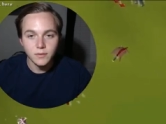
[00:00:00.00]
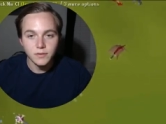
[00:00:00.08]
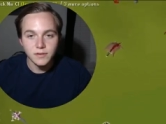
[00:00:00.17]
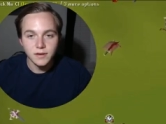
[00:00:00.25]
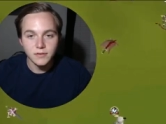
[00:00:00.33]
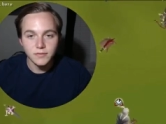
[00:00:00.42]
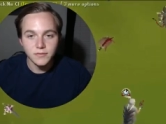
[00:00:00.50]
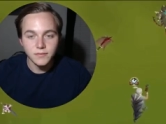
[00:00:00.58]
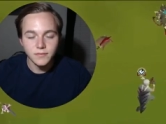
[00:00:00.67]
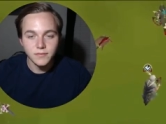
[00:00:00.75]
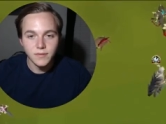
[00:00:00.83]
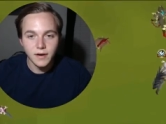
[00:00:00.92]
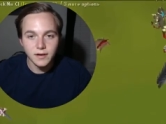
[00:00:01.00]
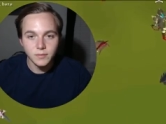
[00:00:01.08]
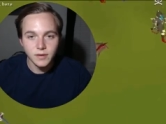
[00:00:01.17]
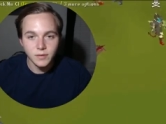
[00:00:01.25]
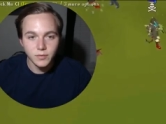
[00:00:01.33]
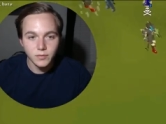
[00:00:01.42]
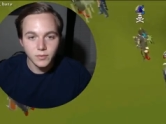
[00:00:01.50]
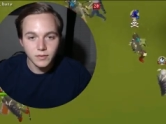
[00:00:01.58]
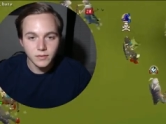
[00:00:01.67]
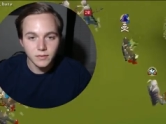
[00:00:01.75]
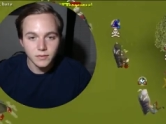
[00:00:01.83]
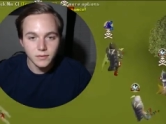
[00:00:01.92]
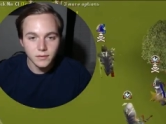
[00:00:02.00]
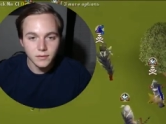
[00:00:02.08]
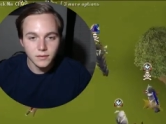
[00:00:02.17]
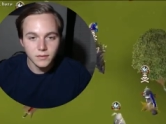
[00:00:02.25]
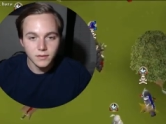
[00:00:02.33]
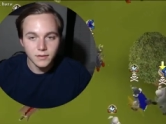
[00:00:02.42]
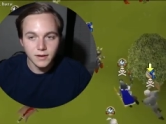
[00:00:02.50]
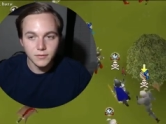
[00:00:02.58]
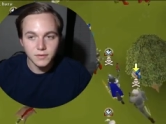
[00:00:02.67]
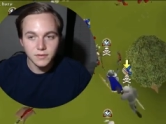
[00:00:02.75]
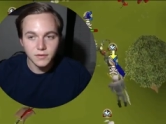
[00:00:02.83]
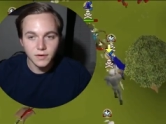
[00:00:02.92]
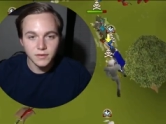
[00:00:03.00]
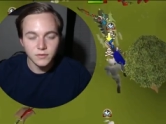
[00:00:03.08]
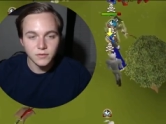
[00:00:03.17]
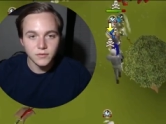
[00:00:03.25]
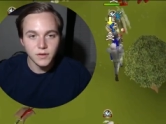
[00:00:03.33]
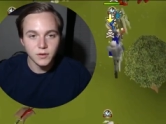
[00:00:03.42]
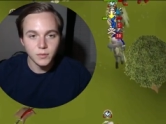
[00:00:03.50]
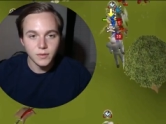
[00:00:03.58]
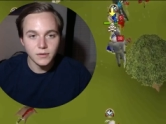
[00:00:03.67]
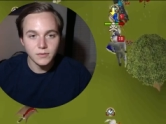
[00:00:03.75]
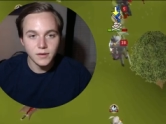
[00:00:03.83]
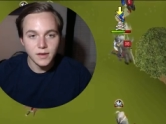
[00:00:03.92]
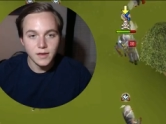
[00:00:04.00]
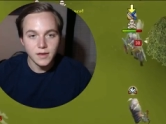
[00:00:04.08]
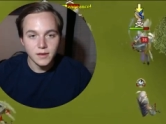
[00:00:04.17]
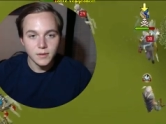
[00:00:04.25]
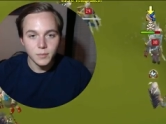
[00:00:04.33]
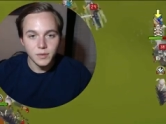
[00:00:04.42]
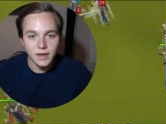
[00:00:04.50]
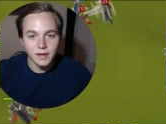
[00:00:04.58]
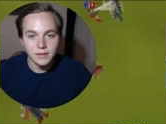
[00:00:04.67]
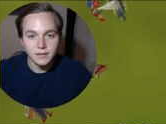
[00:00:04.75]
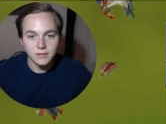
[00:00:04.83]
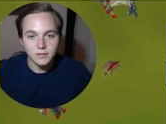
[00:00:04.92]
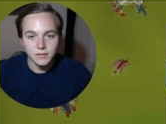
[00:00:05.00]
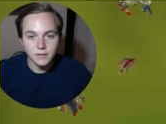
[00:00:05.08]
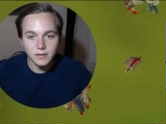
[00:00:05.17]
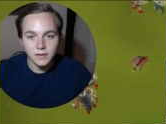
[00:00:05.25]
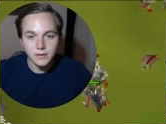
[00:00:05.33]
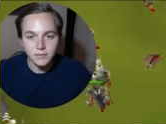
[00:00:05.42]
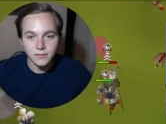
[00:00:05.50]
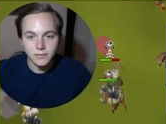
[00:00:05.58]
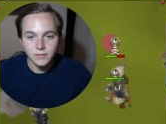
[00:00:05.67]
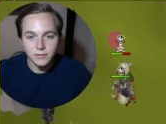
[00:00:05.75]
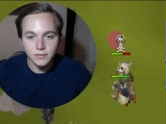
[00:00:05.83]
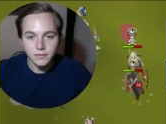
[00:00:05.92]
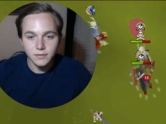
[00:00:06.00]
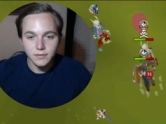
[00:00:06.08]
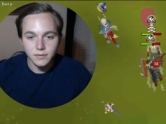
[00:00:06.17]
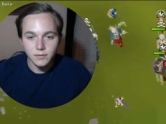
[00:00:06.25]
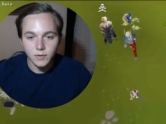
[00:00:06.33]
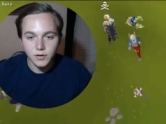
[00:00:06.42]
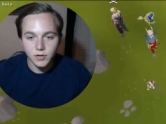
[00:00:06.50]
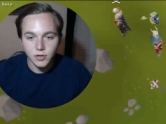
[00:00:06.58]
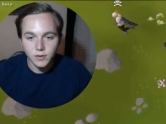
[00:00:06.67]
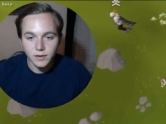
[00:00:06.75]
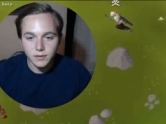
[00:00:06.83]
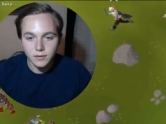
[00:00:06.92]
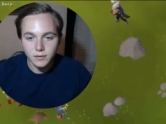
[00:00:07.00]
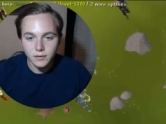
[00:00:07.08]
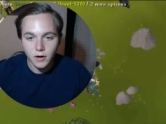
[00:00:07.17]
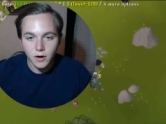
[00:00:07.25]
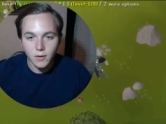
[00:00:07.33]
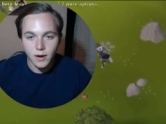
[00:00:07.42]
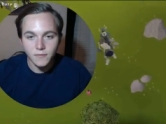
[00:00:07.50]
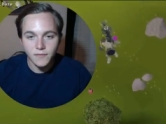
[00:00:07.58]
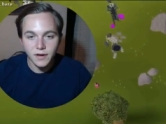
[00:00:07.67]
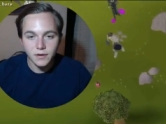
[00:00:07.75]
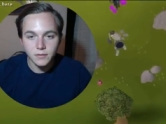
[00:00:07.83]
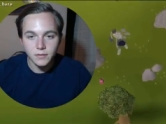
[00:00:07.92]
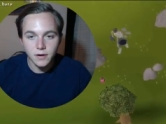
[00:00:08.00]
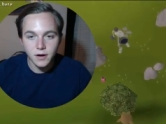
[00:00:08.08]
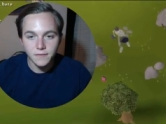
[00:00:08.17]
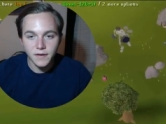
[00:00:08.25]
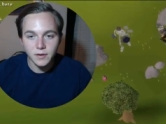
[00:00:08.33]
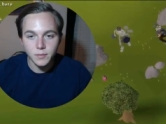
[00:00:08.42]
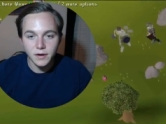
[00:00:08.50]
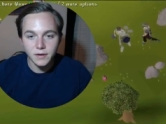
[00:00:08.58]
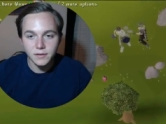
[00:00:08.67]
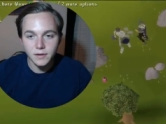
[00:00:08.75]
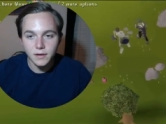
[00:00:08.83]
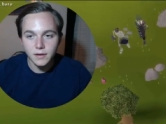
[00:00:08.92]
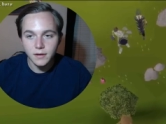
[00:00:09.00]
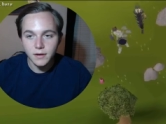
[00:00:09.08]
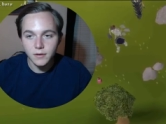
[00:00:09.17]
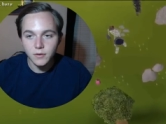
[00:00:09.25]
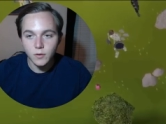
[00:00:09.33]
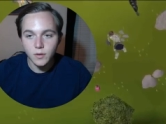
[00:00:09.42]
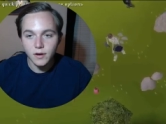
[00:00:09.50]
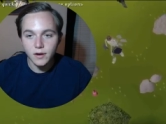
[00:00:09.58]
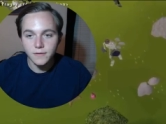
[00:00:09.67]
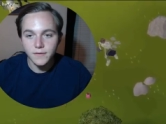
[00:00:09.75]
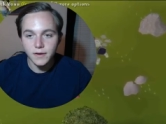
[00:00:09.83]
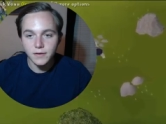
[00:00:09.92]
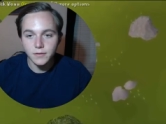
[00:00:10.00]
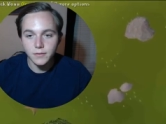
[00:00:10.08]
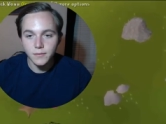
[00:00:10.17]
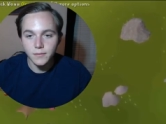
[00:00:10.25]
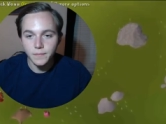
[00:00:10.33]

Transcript: Is this guy fighting people? What? I don't think so. I think he's just following around. But yeah, let's just leave. What are you doing? Oh, I'll fight you. I'll fight you, buddy. Oh, don't worry. I'll fight you.